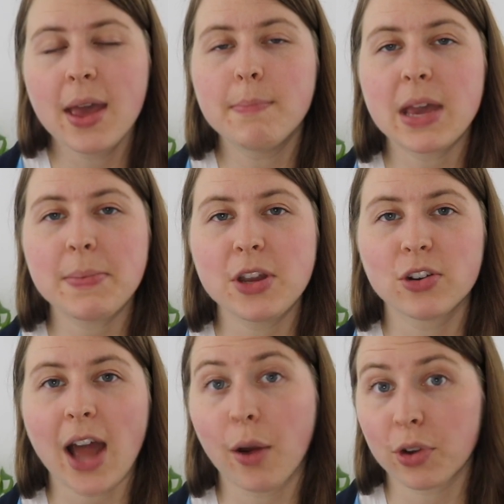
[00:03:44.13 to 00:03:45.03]
Maybe you're
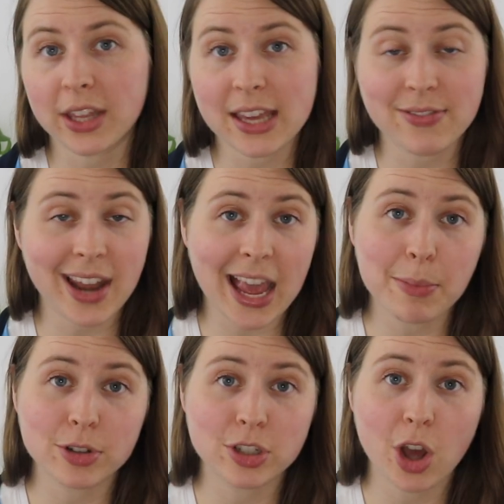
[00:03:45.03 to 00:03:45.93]
not really even
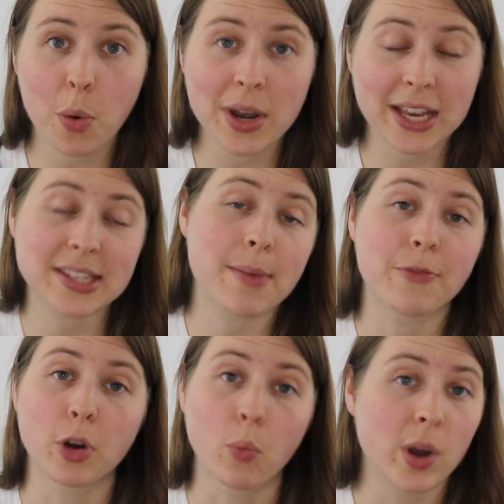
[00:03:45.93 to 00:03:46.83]
able to go in except
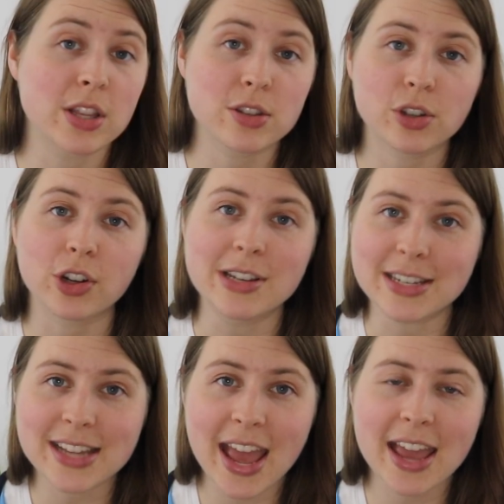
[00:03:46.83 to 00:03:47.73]
for one certain
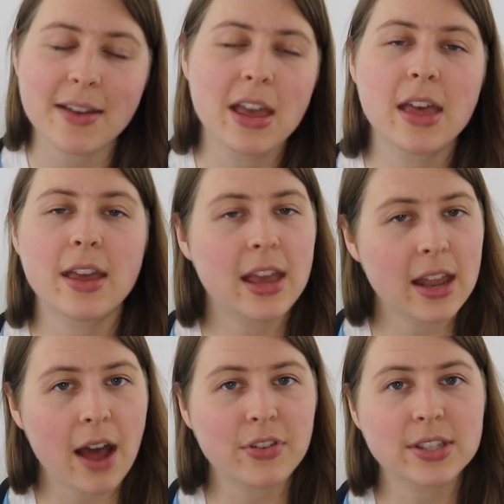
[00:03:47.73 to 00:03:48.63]
day. It
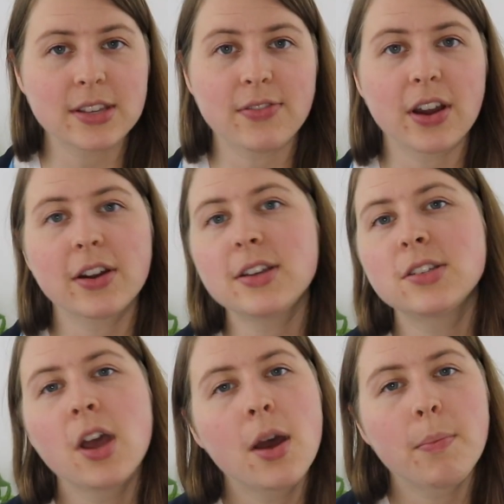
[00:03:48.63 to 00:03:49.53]
obviously
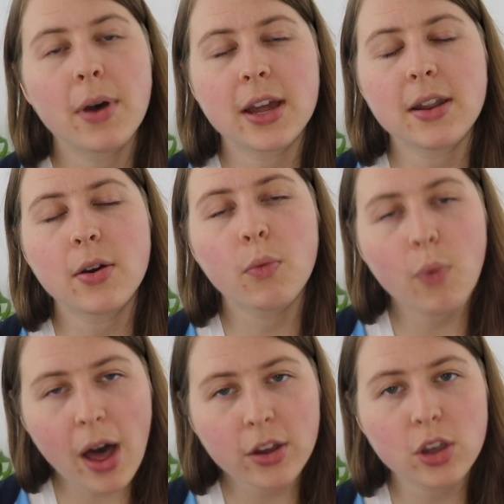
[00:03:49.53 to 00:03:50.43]
varies, but
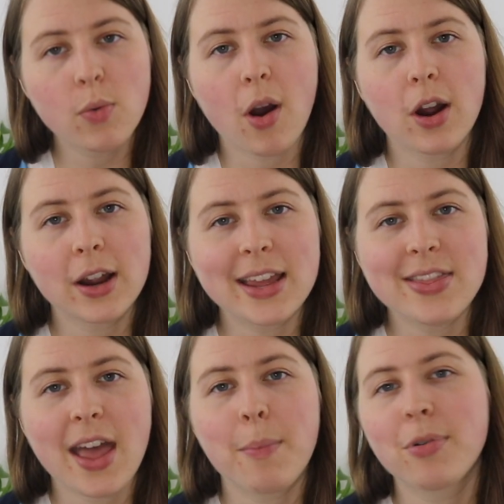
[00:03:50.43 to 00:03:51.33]
while you are
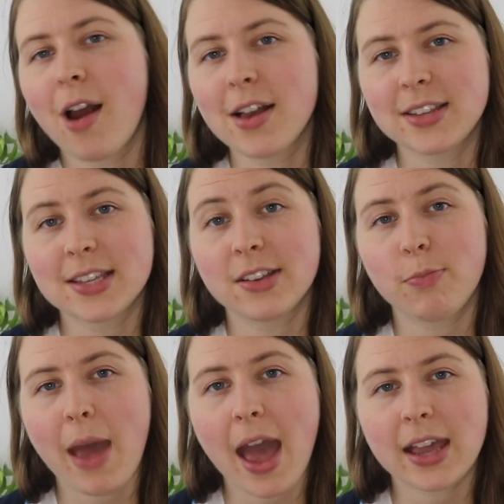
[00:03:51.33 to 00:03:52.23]
in that process of
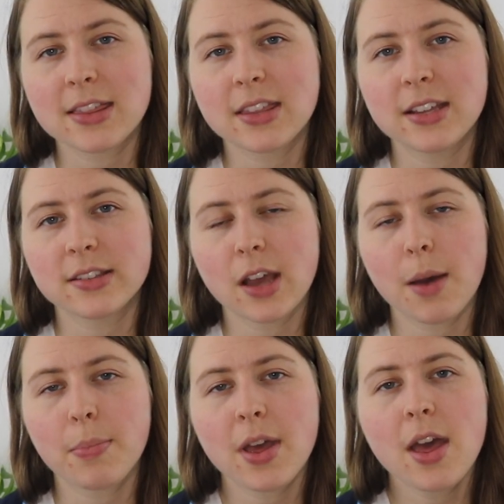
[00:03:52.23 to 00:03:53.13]
packing things
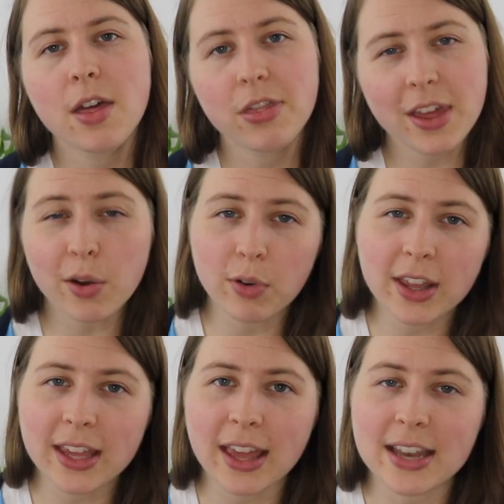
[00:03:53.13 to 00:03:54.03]
up, think
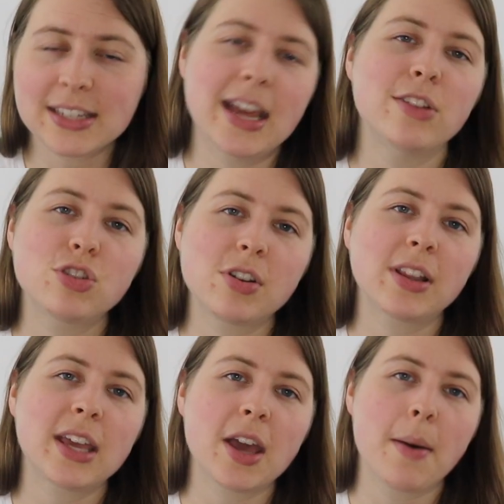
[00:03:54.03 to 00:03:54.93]
really
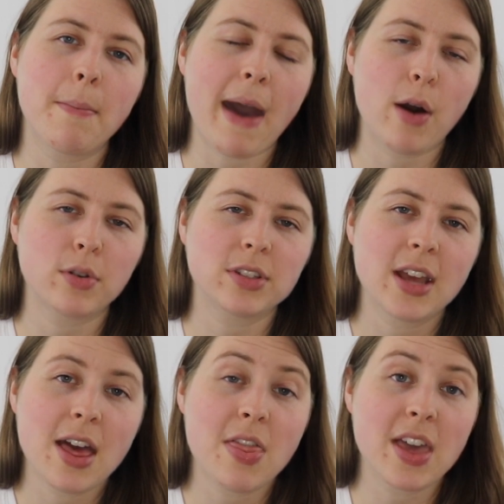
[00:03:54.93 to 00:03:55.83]
intentionally about
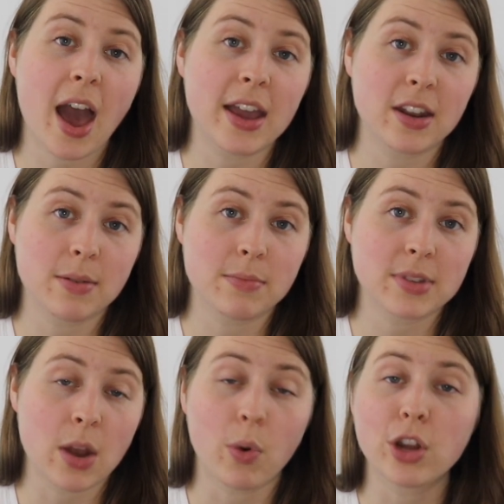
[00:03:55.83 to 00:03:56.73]
the items
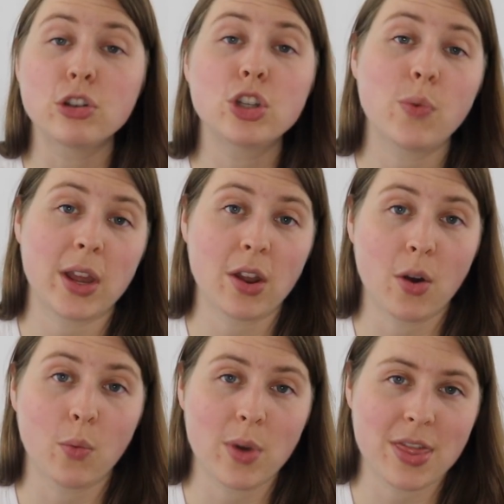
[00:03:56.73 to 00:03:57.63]
and what you're doing
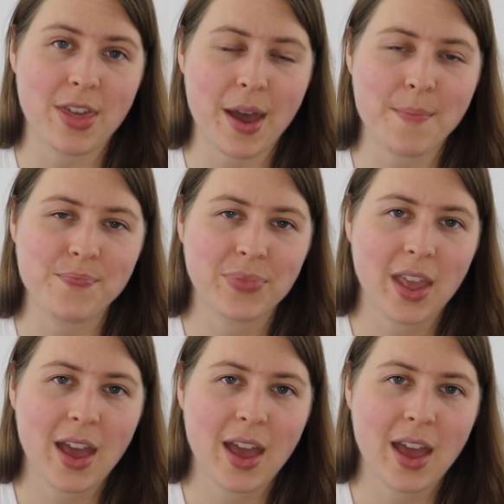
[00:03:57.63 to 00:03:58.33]
with them.